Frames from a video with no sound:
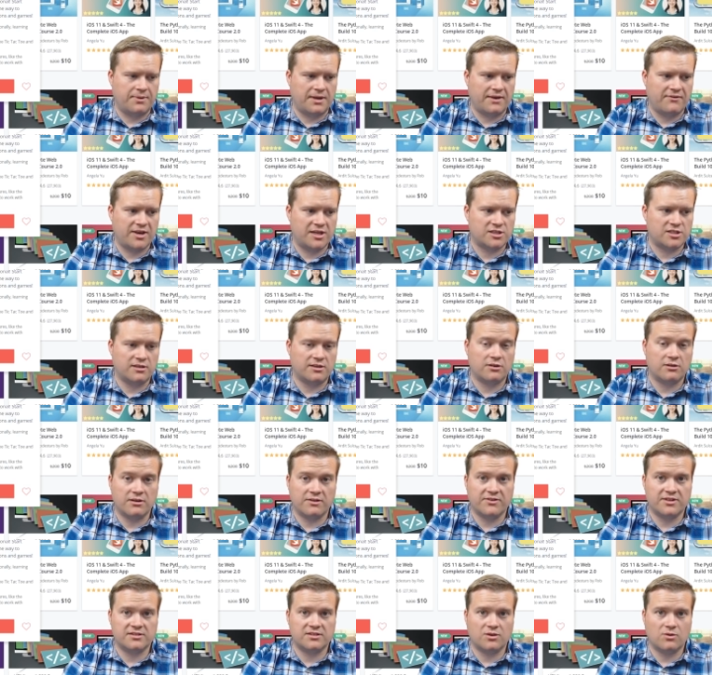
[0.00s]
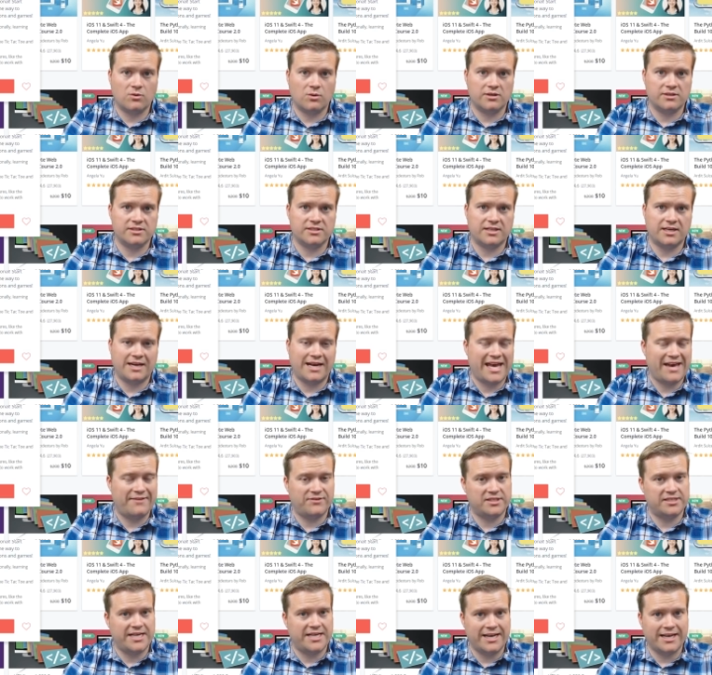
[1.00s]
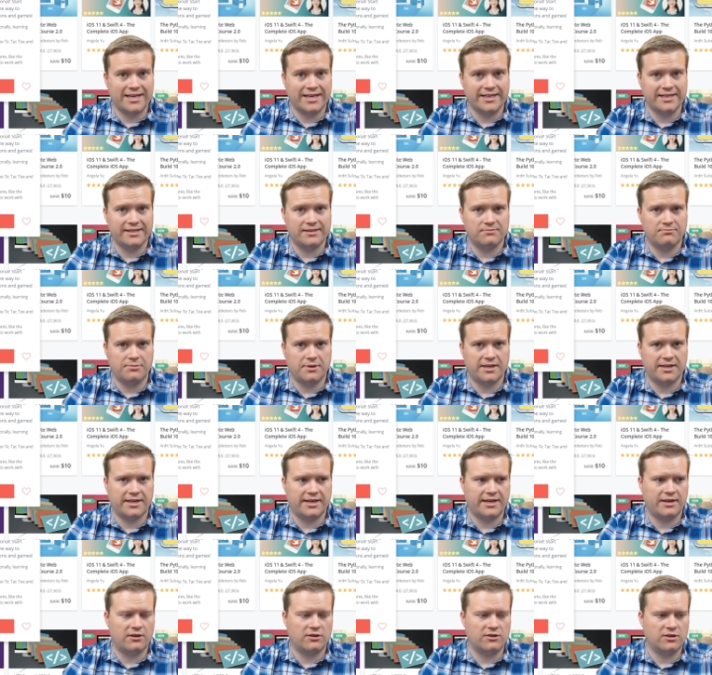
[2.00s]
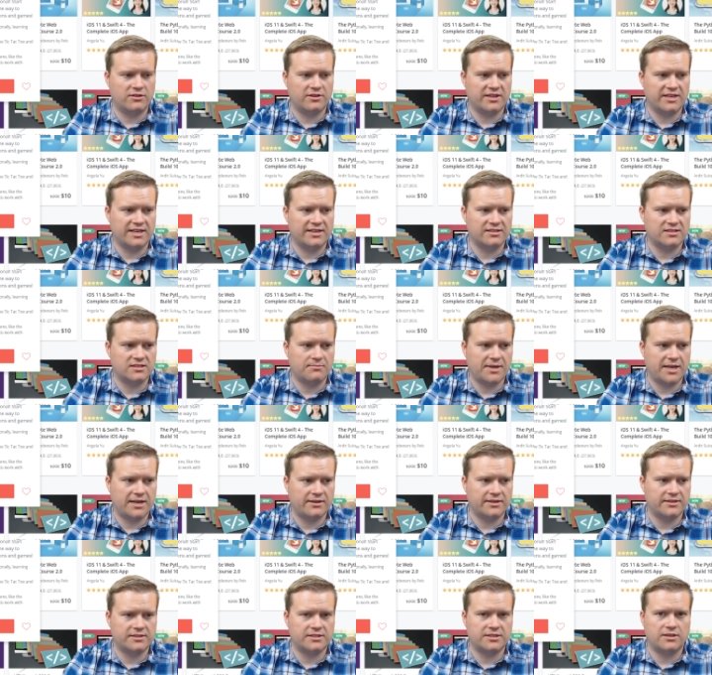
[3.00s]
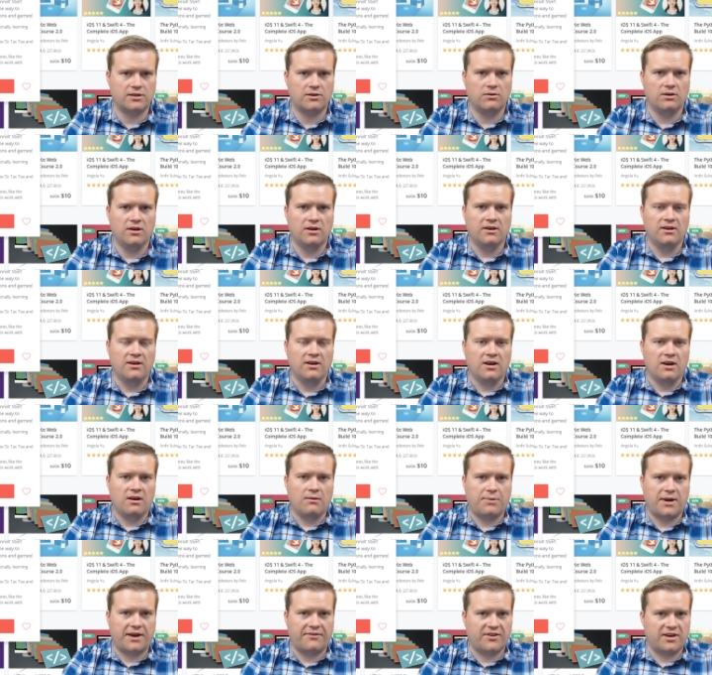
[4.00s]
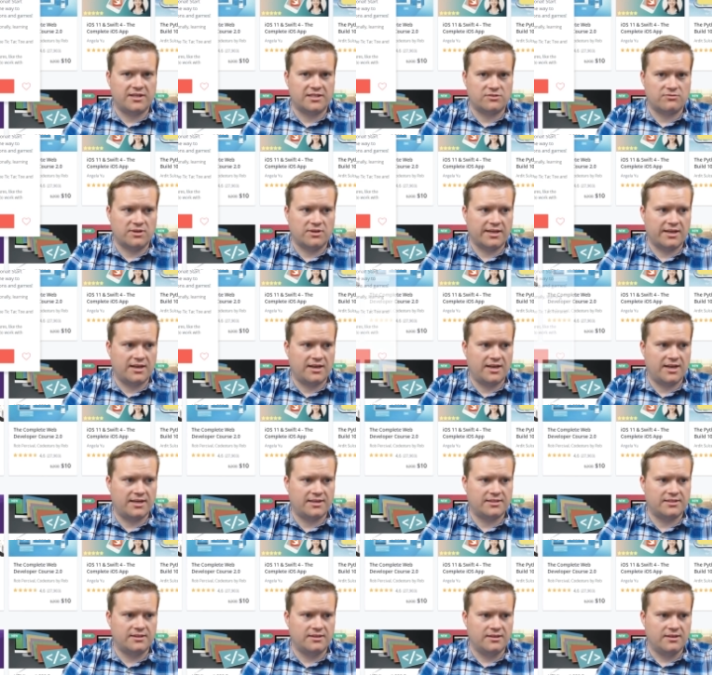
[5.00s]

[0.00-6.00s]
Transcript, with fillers: I've actually heard of this course. I haven't taken it, but I heard good things about it. So Python's really hot.